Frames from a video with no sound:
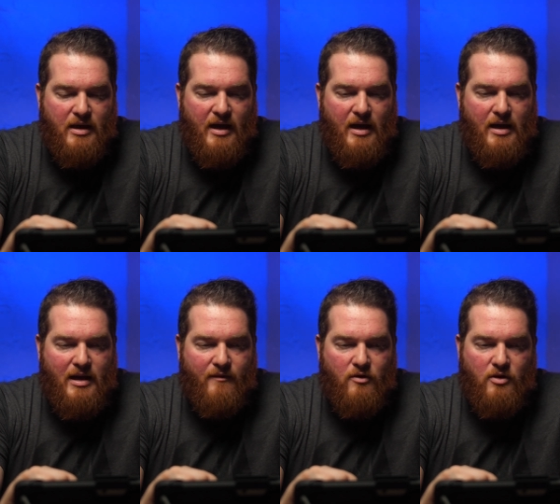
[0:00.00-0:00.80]

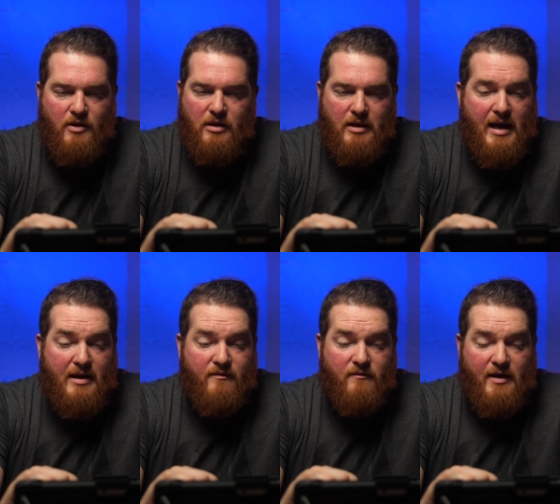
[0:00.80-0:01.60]
And if you're in the
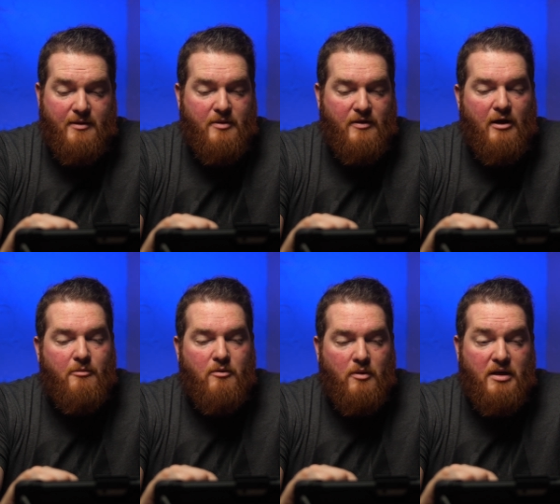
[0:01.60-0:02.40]
live environment, that'll
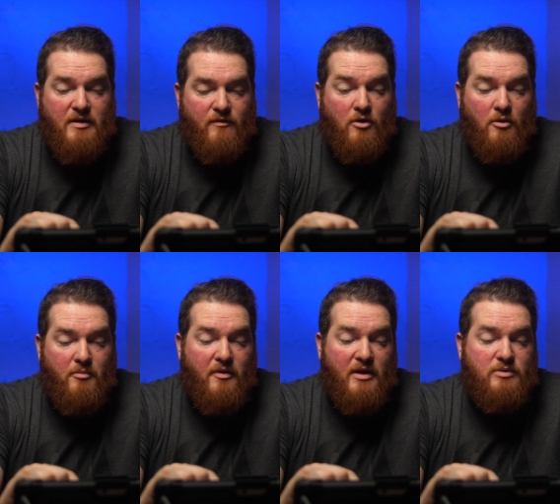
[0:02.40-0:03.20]
be really difficult.
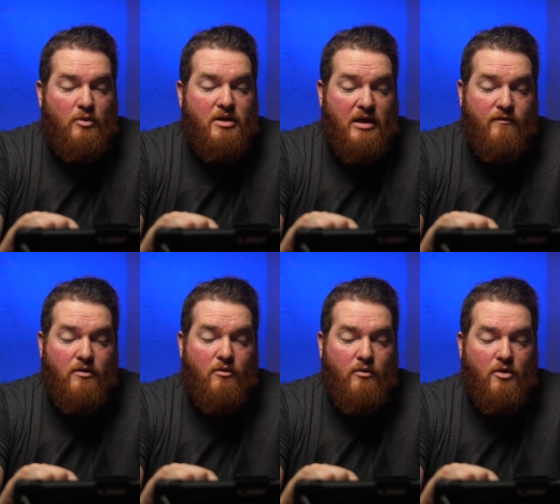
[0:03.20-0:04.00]
But this would give
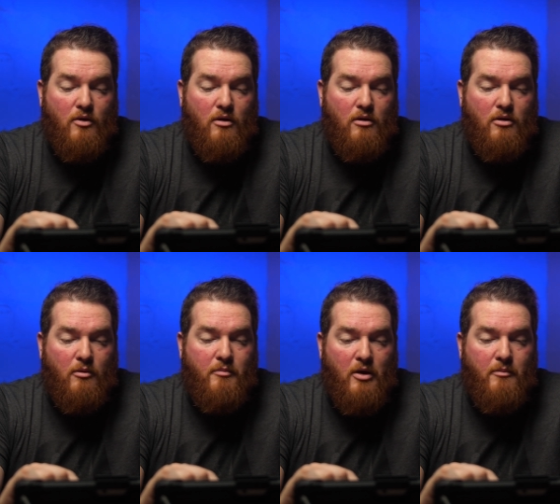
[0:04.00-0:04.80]
you your
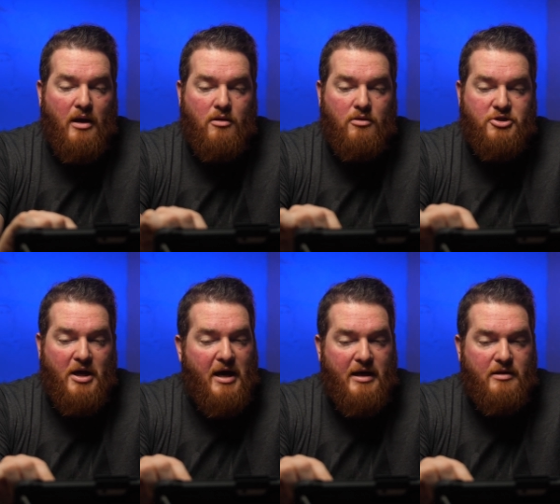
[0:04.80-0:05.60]
belt buckle
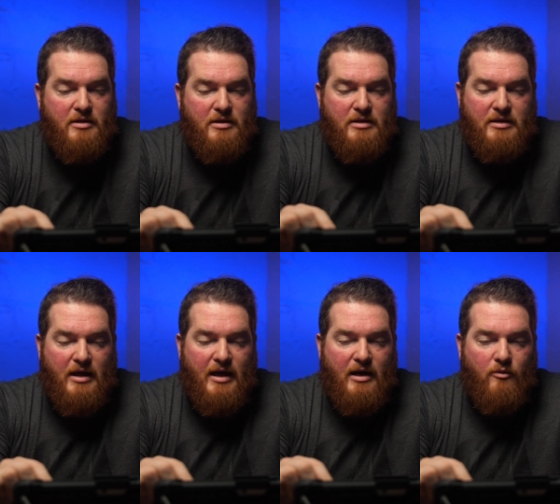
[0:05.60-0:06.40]
shot,
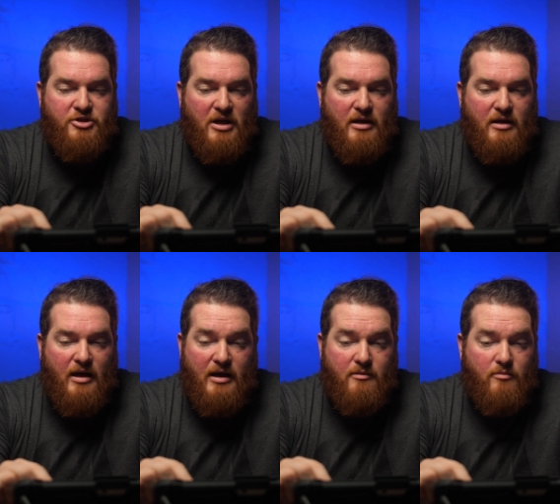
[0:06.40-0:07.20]
which
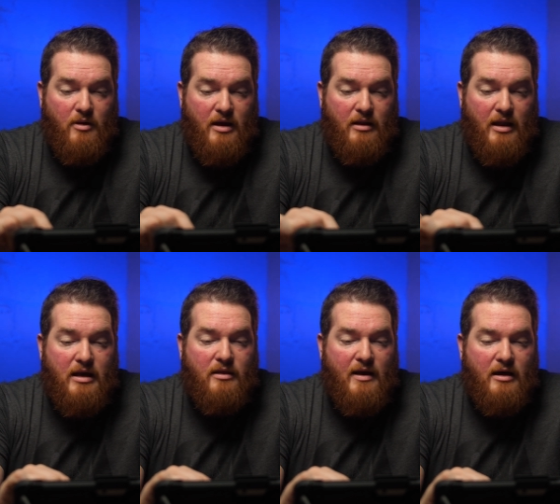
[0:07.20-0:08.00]
I
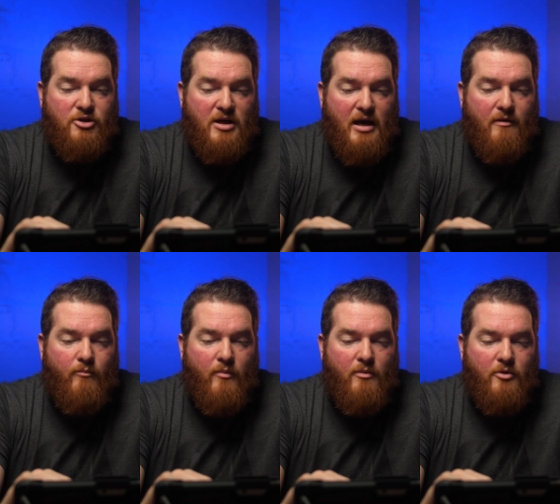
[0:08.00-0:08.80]
like that
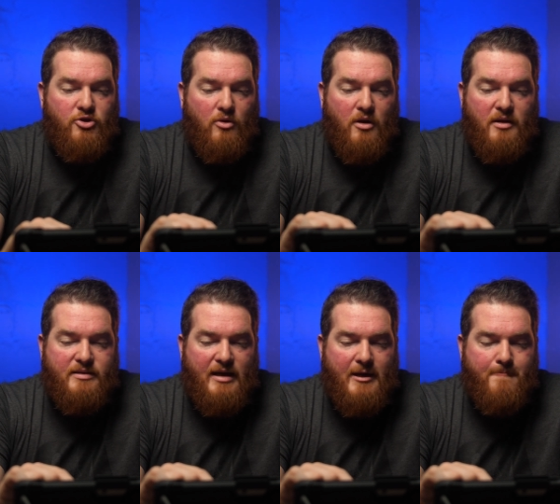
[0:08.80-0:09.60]
shot the majority of the
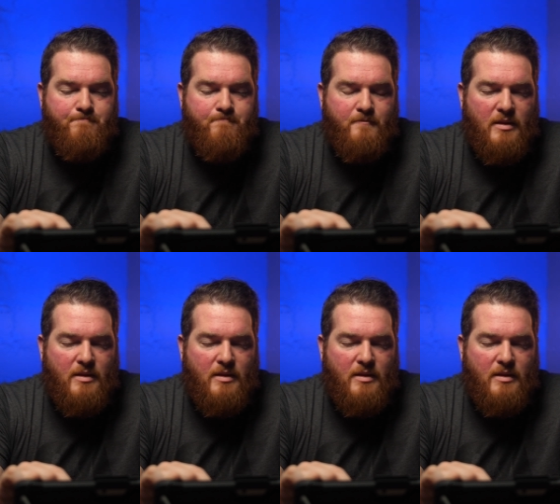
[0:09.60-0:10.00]
time.